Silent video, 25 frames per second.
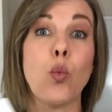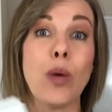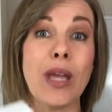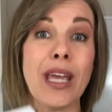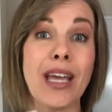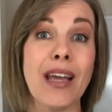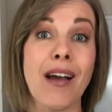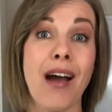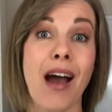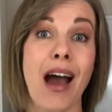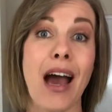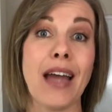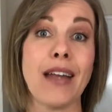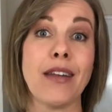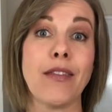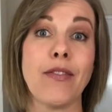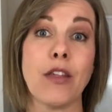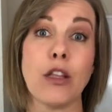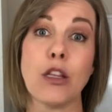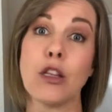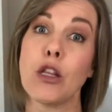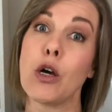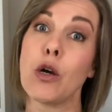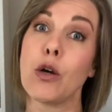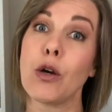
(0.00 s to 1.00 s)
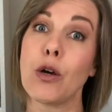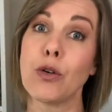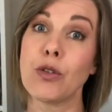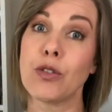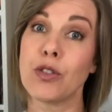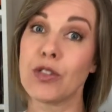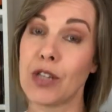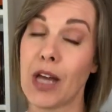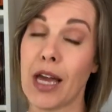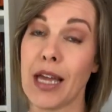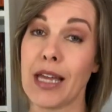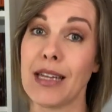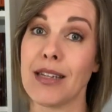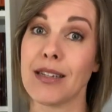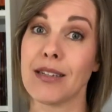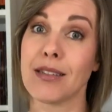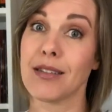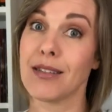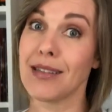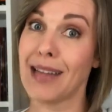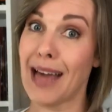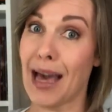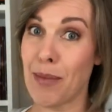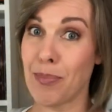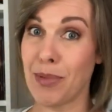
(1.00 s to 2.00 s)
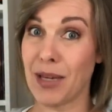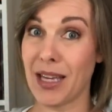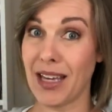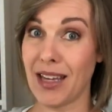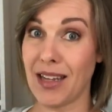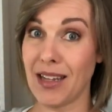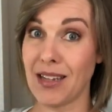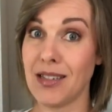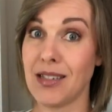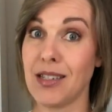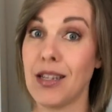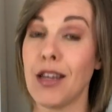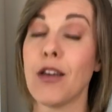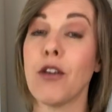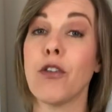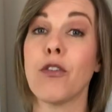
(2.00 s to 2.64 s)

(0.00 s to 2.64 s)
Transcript: we got the Logos Science Lab Kit